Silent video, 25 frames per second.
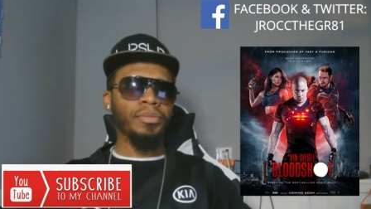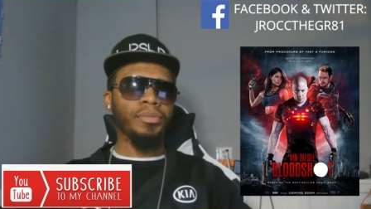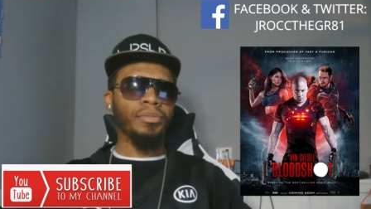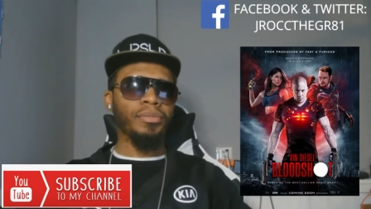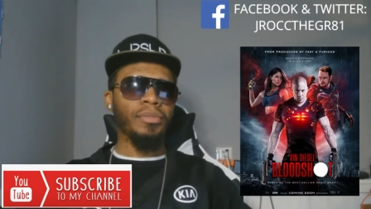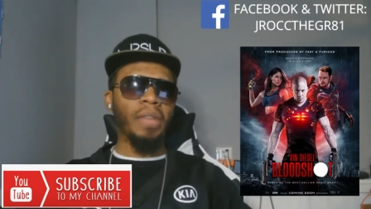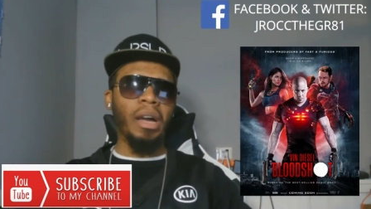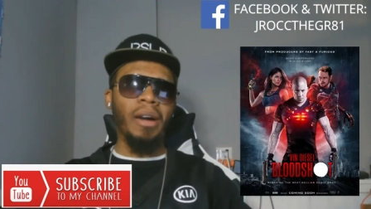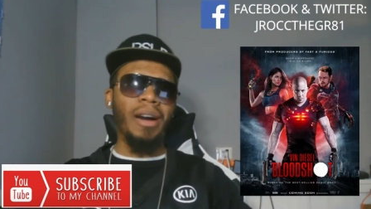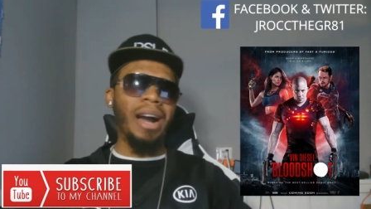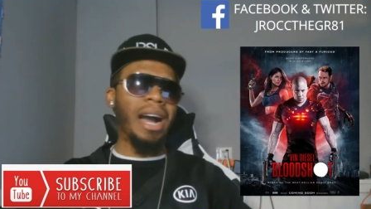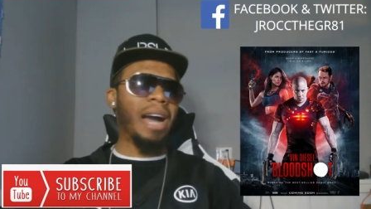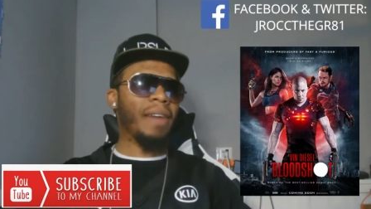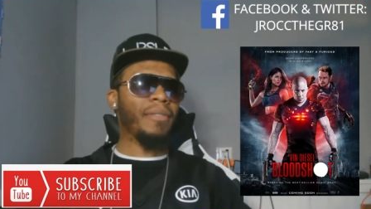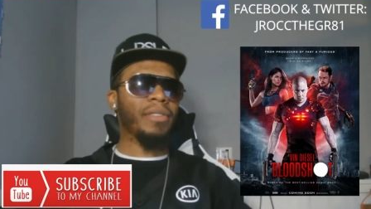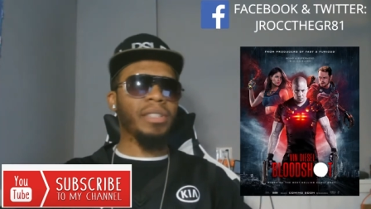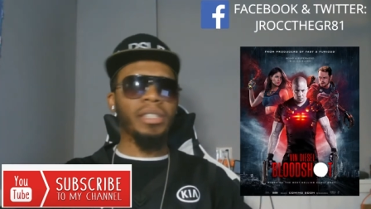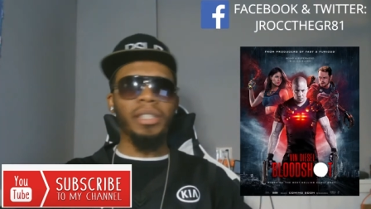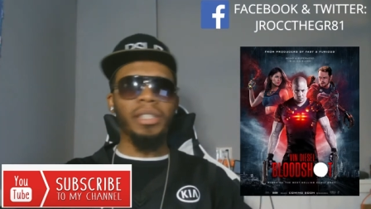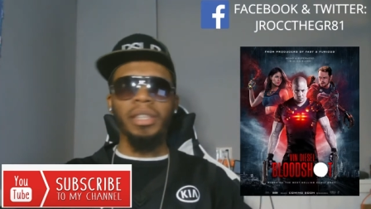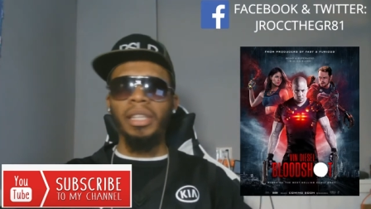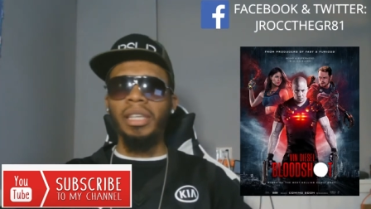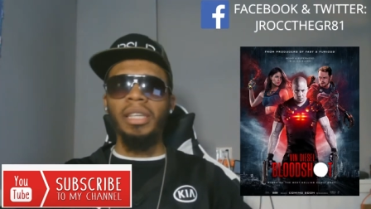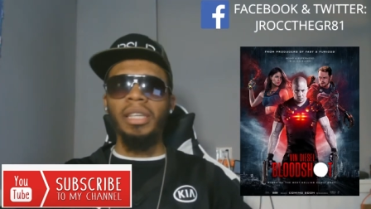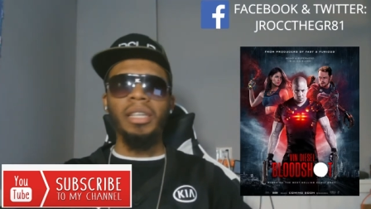Now,
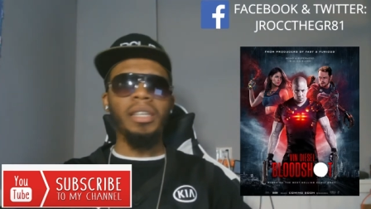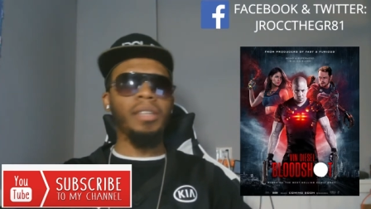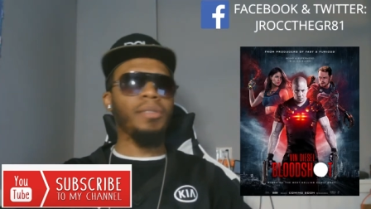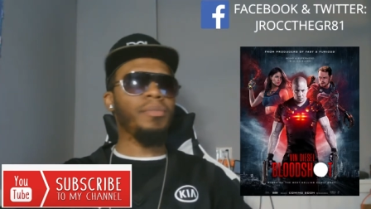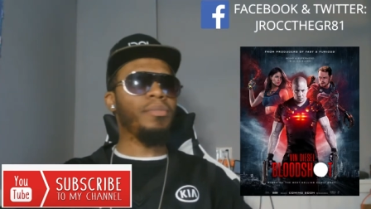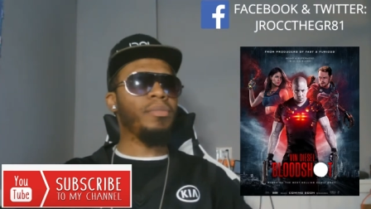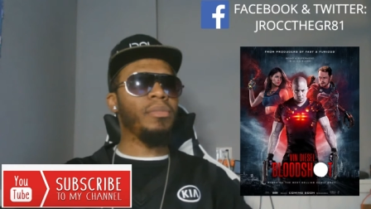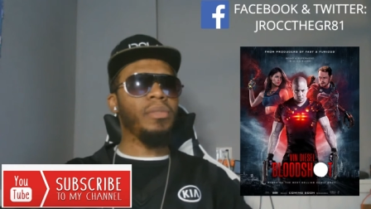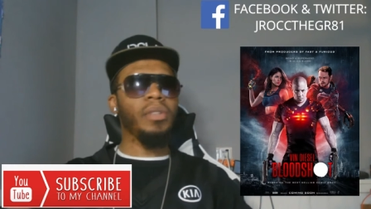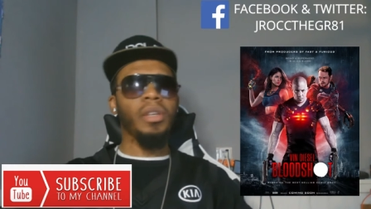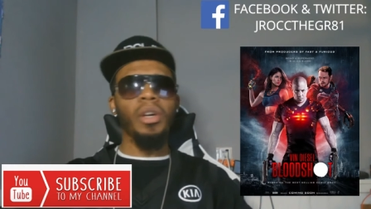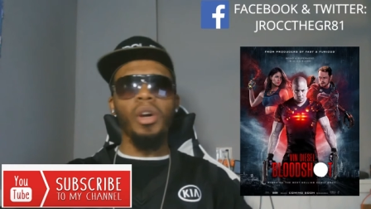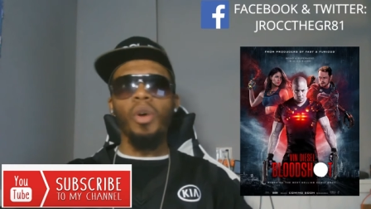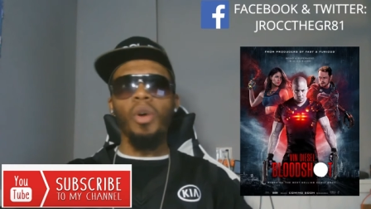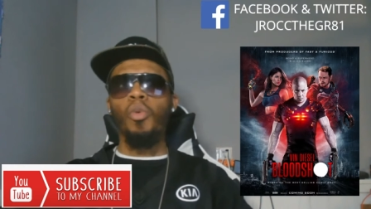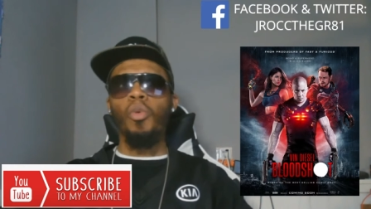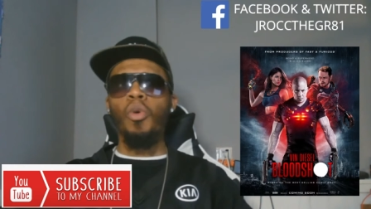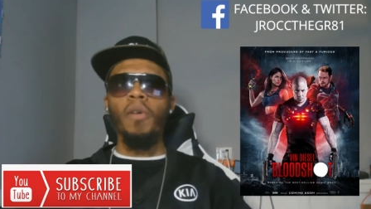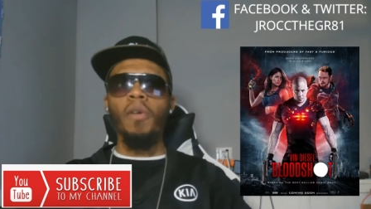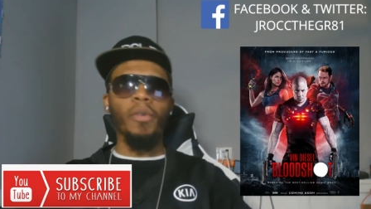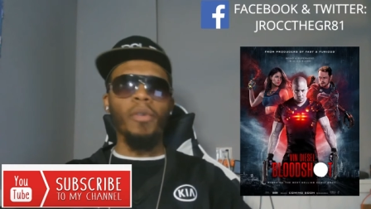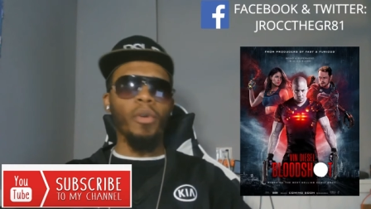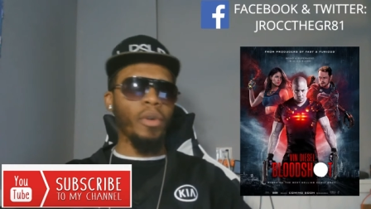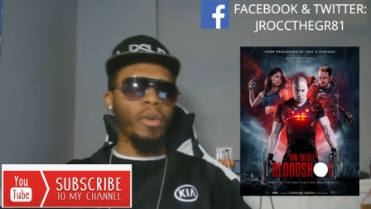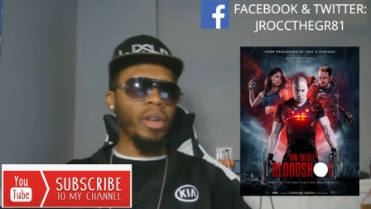obviously,
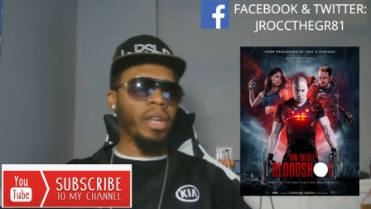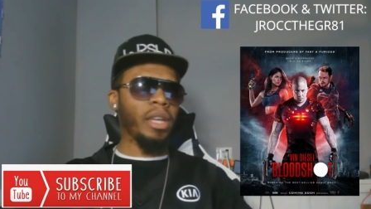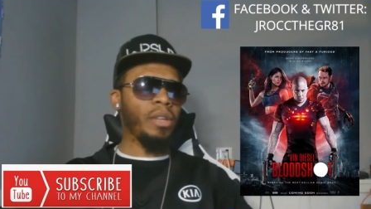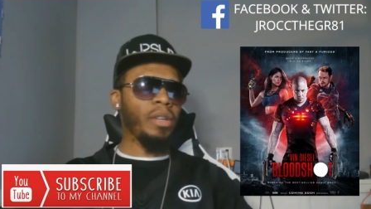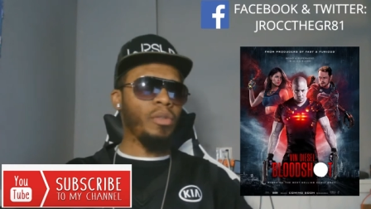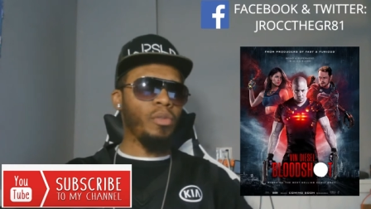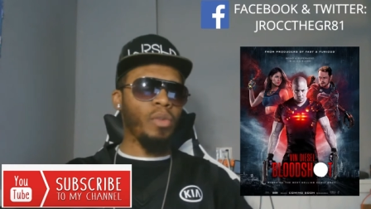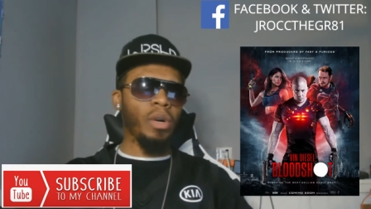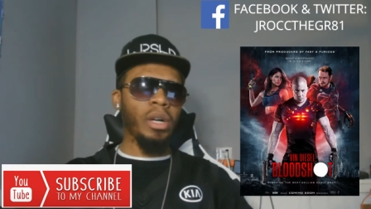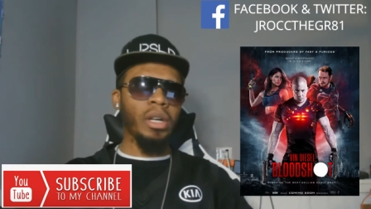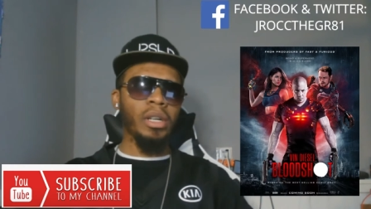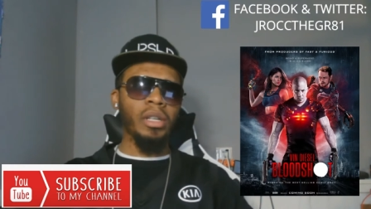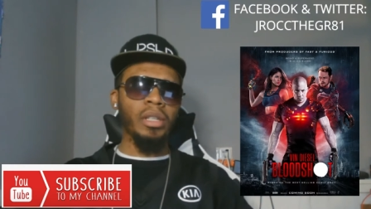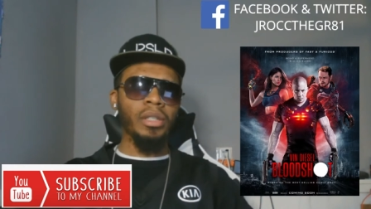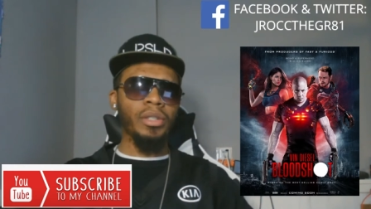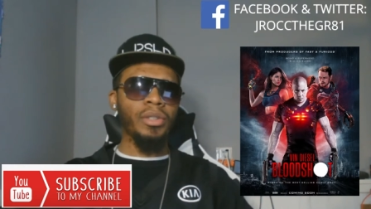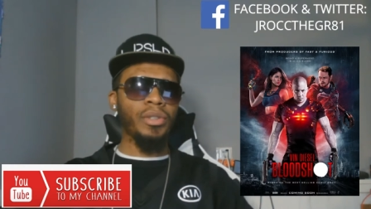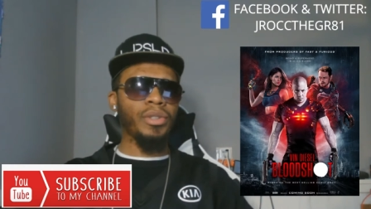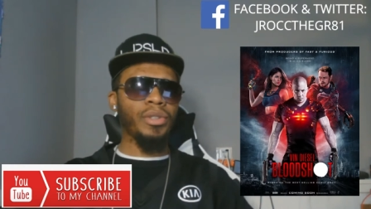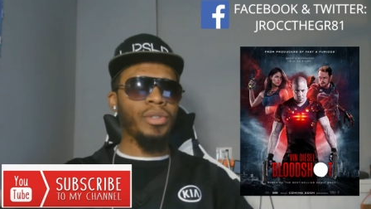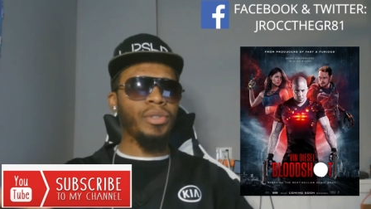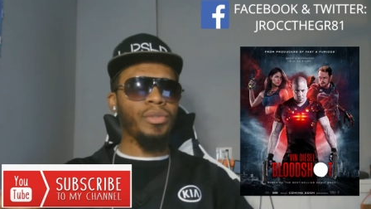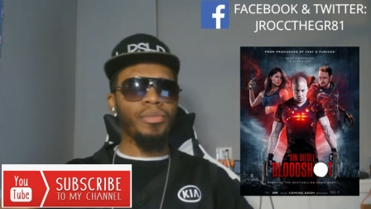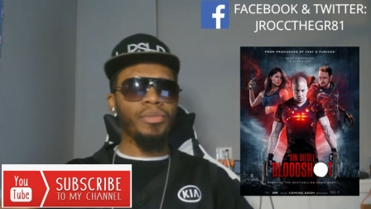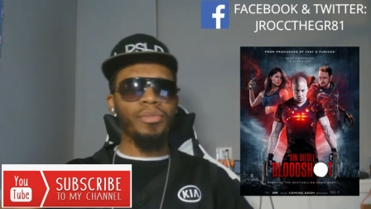Wolverine
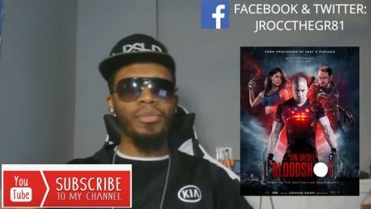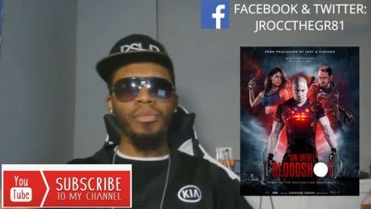was